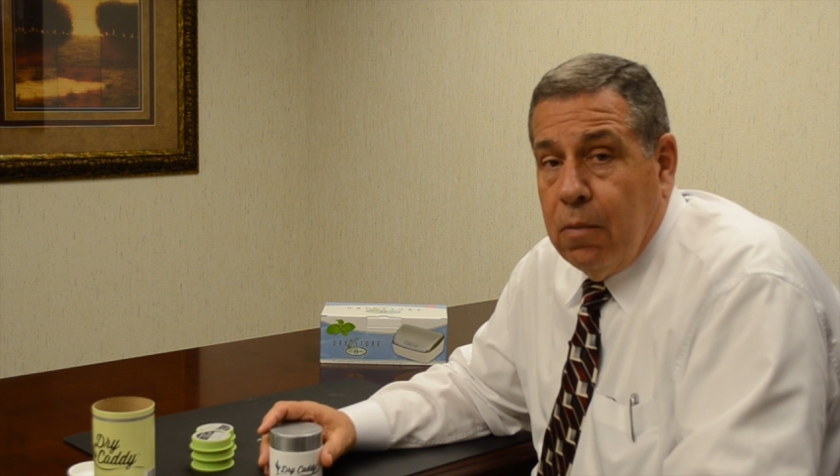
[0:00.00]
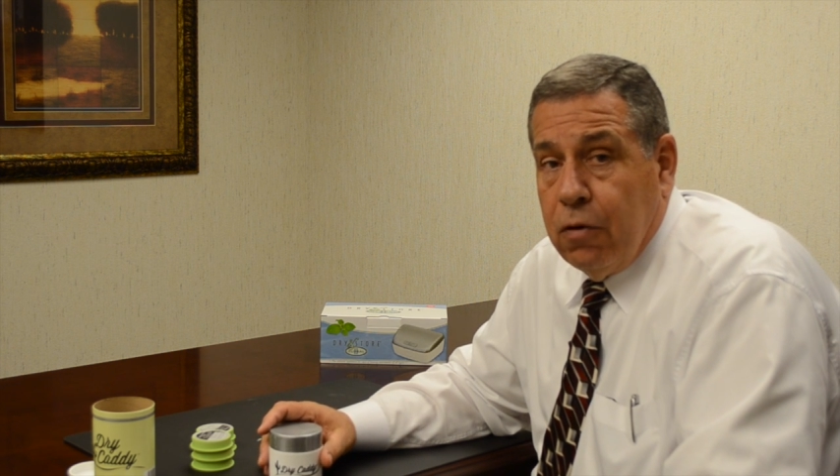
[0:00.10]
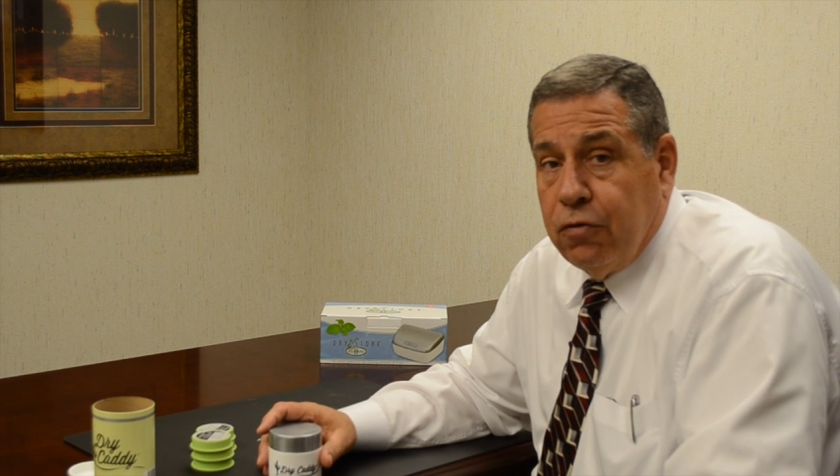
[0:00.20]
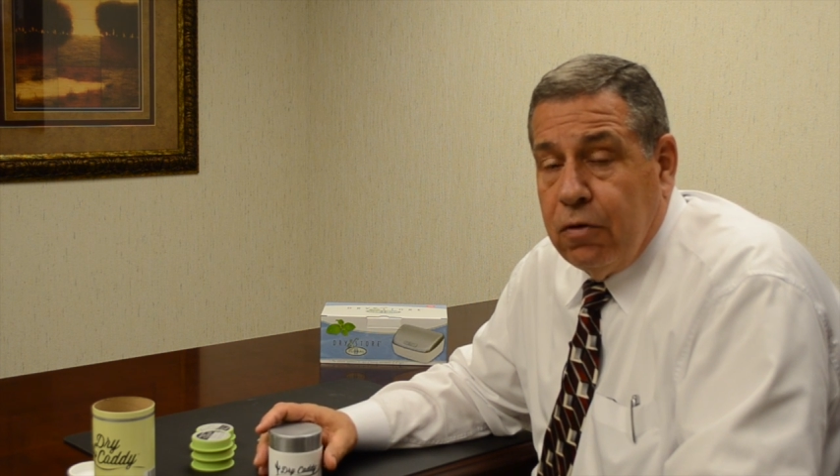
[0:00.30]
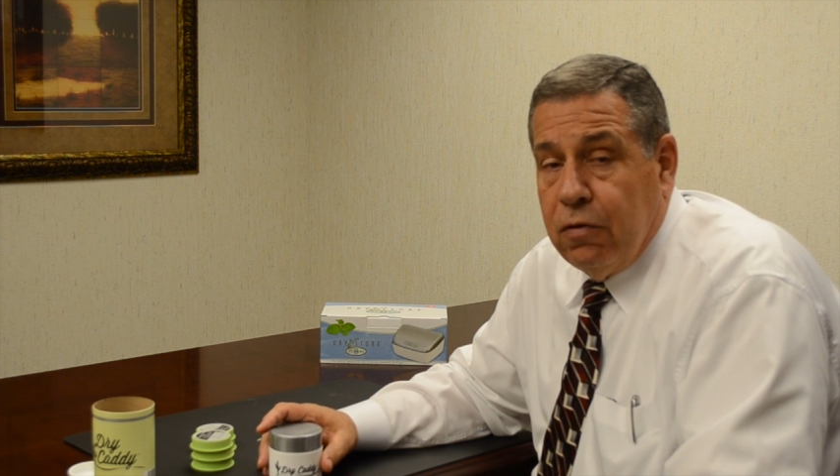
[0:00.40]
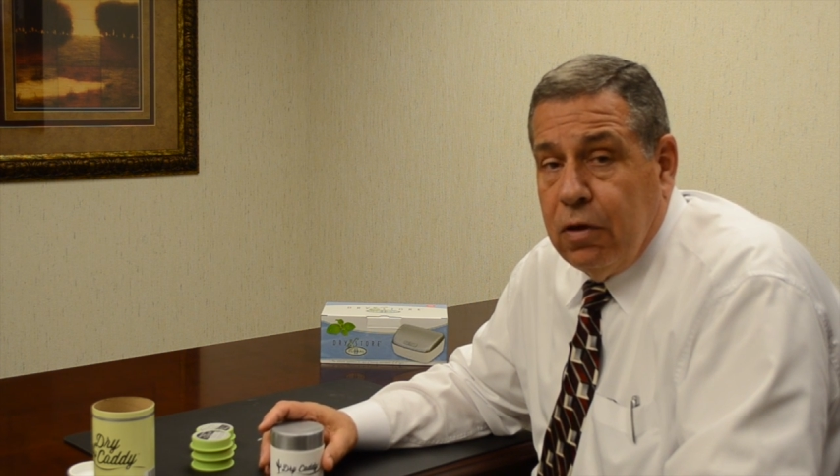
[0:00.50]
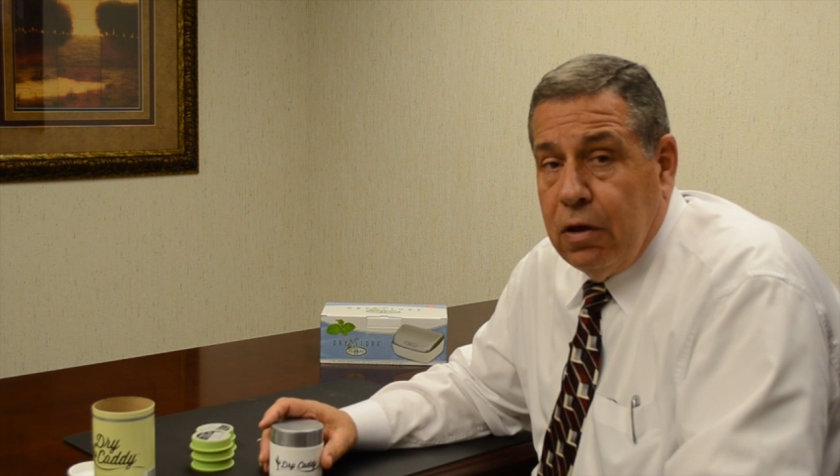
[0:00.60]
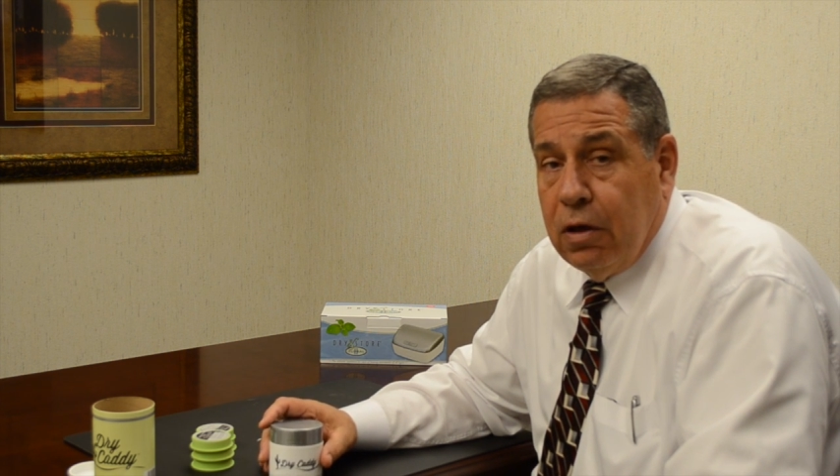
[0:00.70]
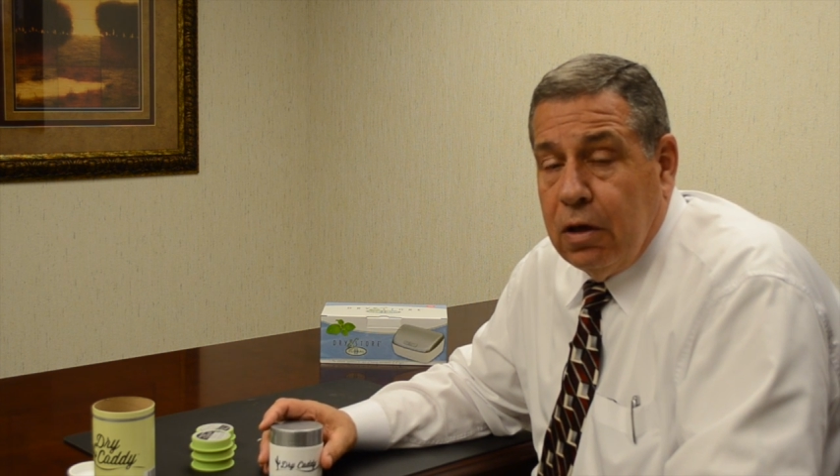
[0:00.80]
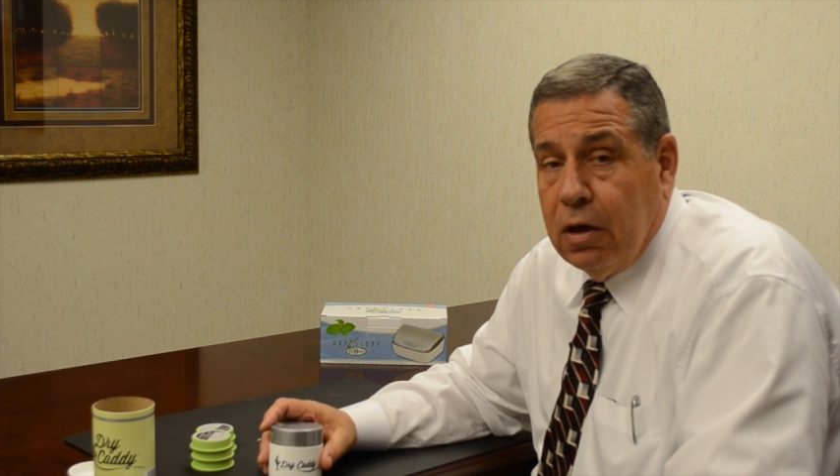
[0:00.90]
Most of
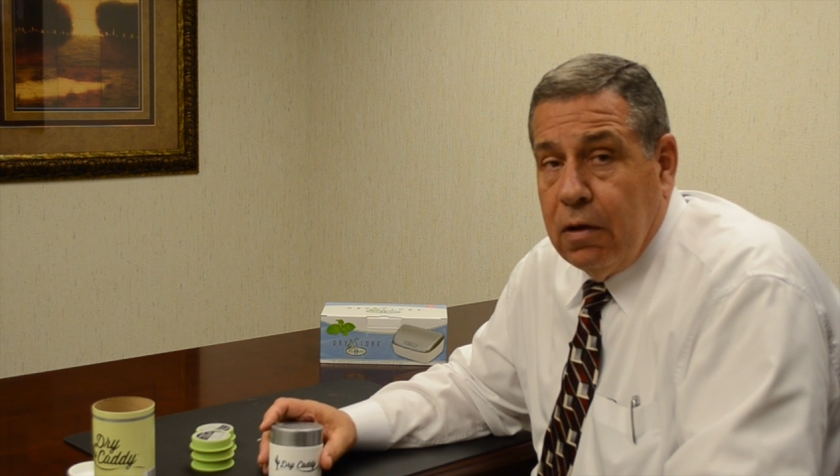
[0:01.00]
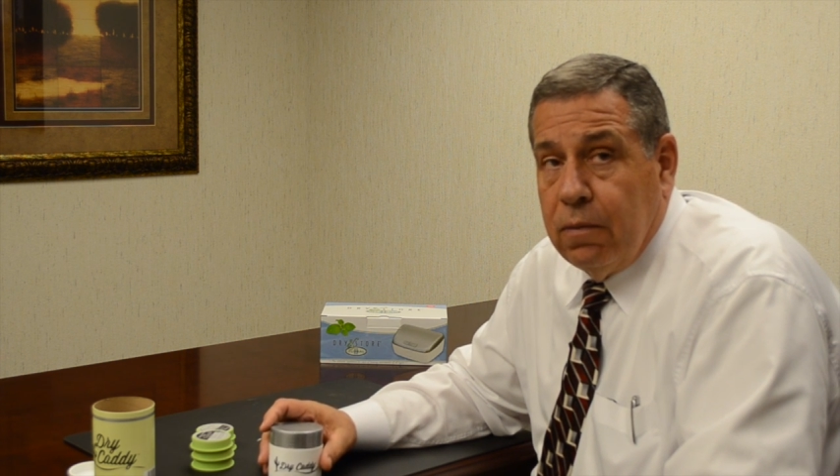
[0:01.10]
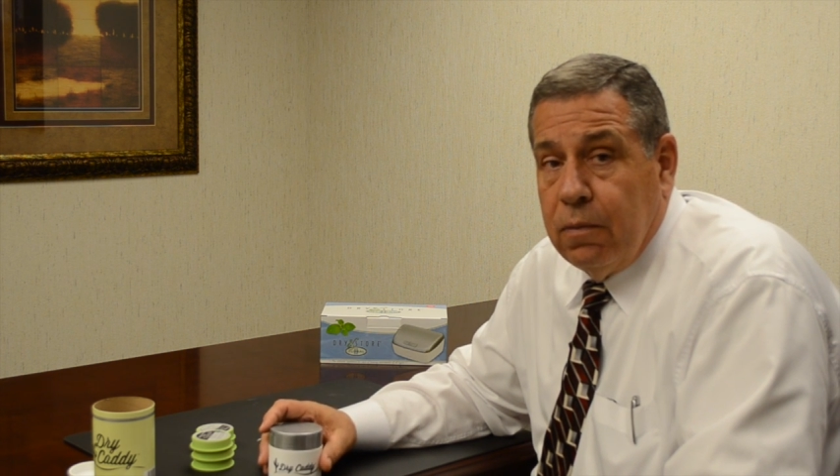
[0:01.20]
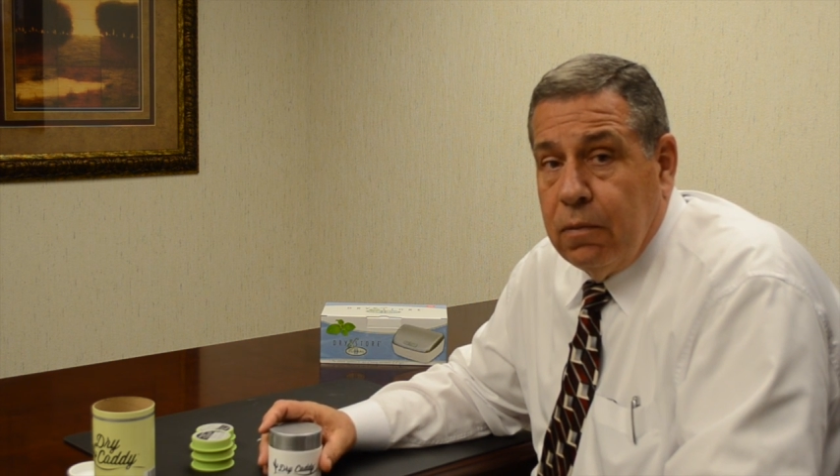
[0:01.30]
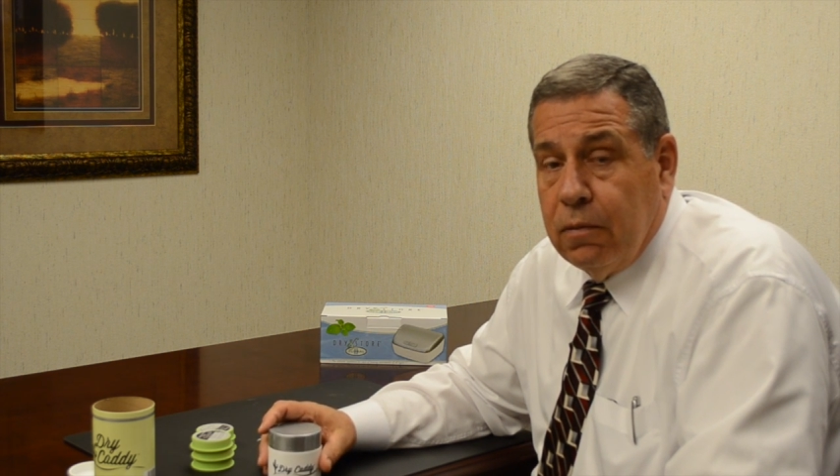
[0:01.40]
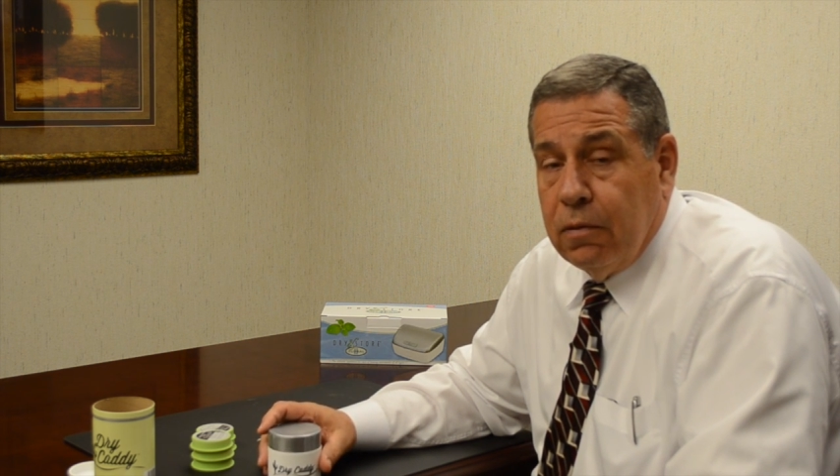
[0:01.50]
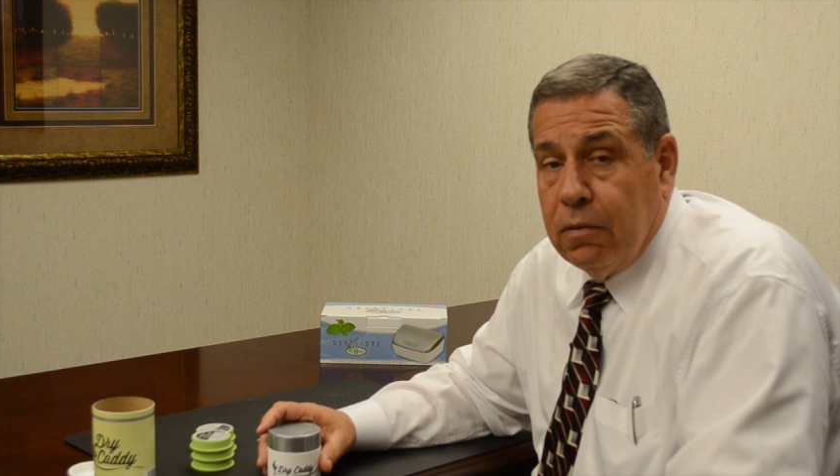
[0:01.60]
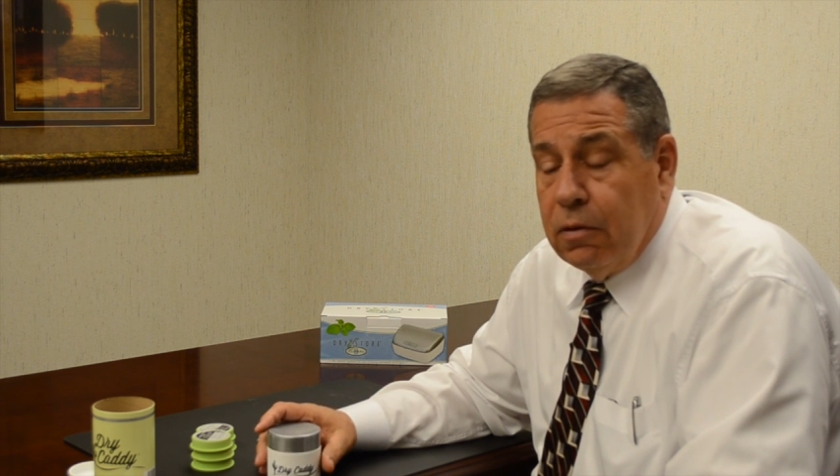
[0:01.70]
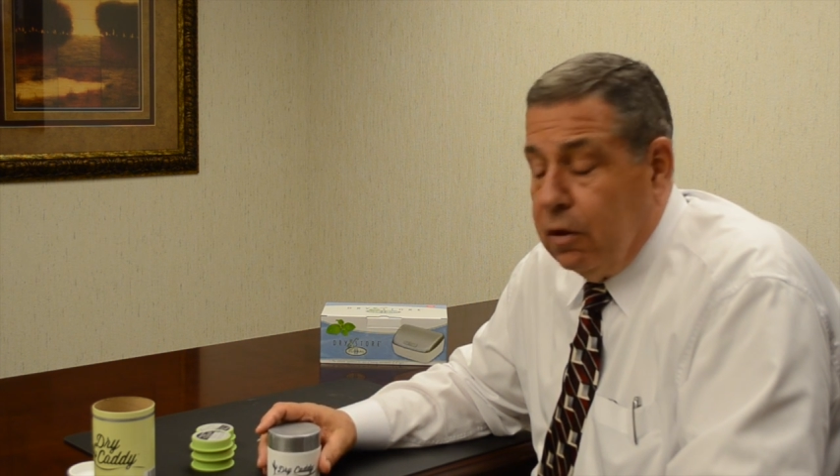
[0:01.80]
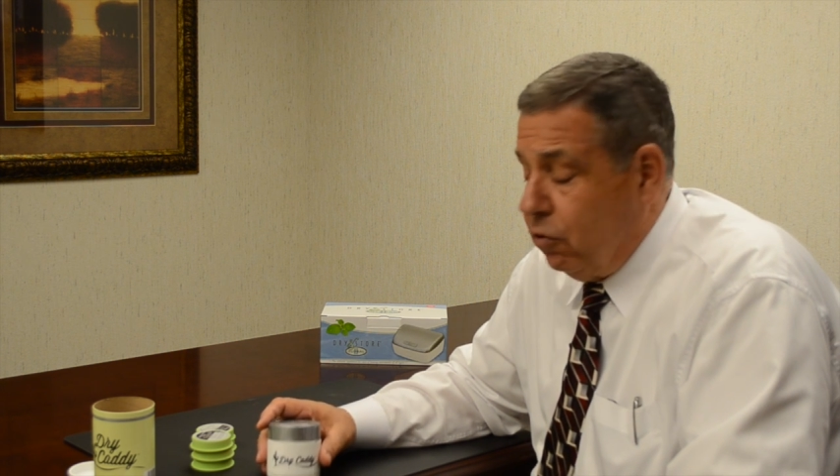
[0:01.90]

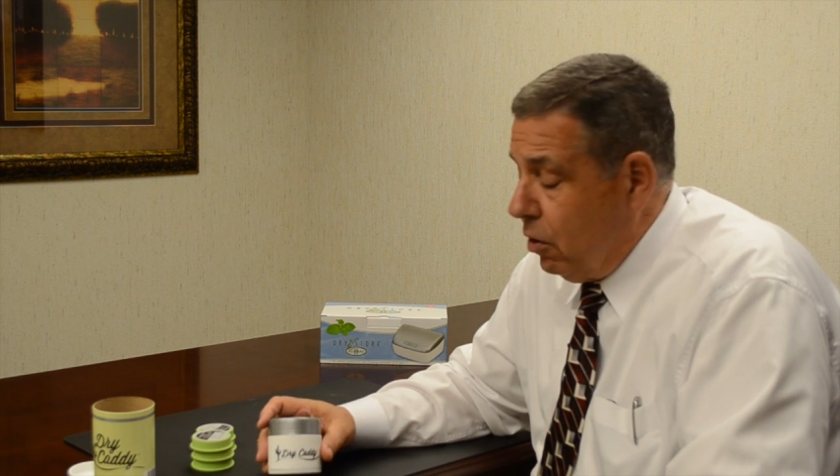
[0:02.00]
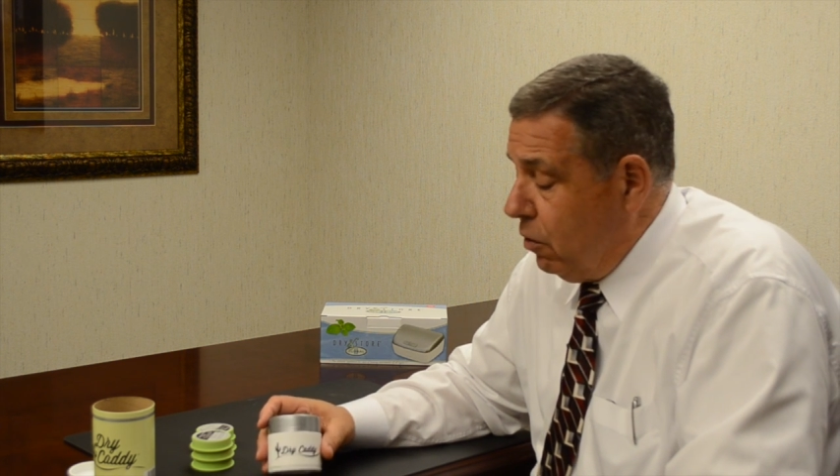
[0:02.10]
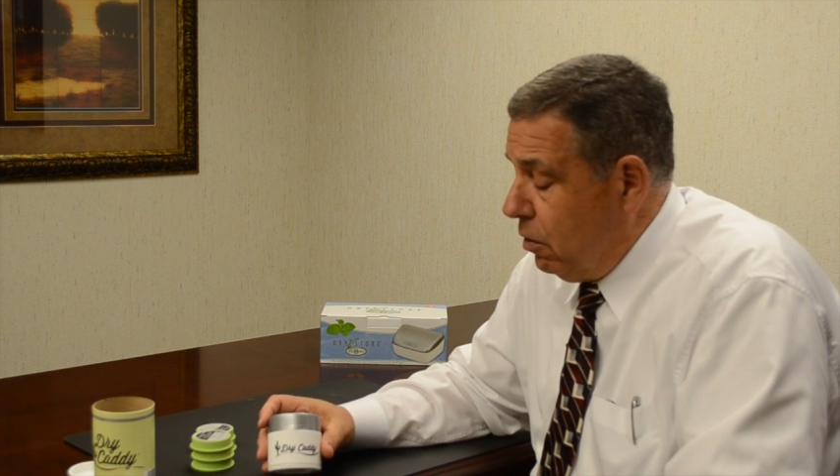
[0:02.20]
these